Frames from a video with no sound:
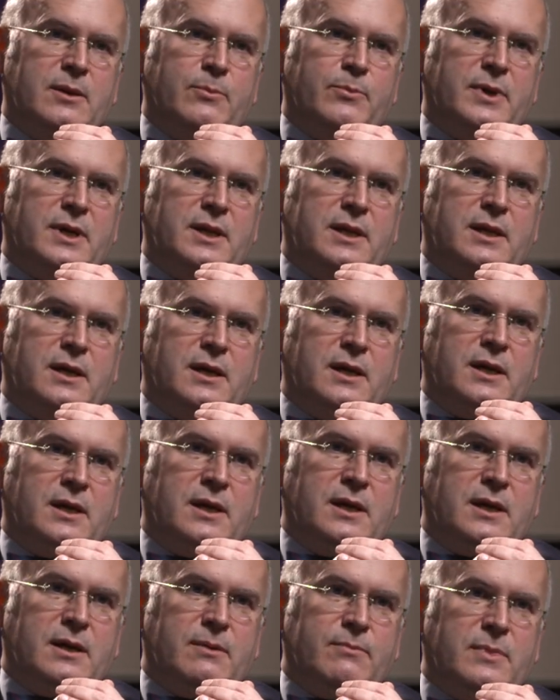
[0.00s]
but
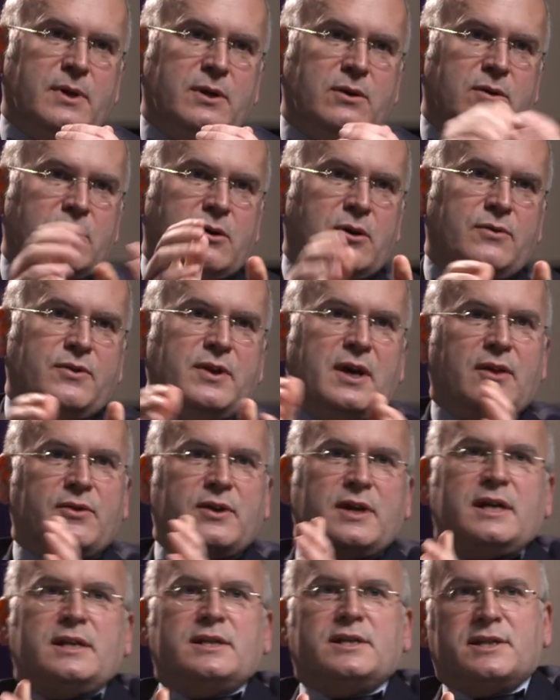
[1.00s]
on the
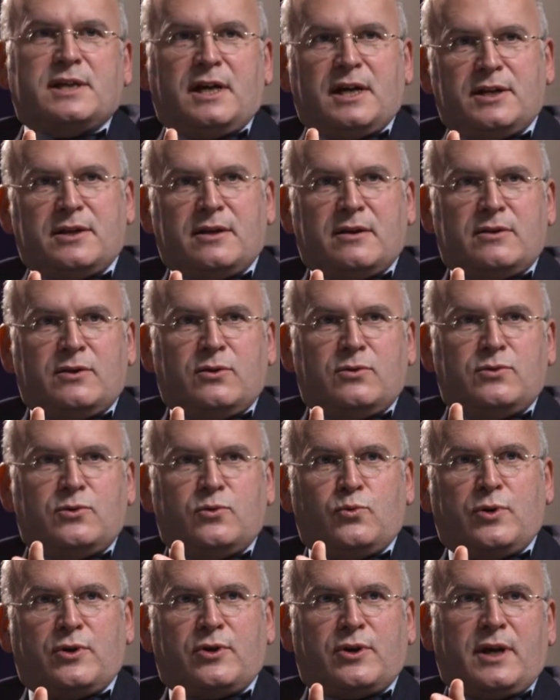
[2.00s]
other hand side,
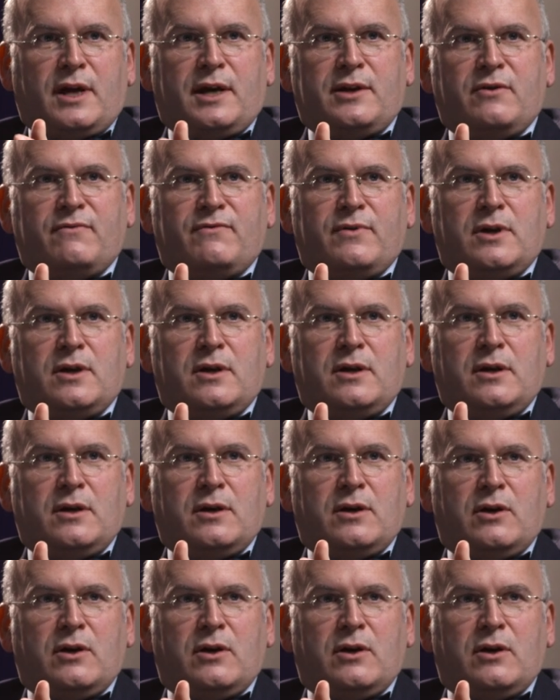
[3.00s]
you were kind of a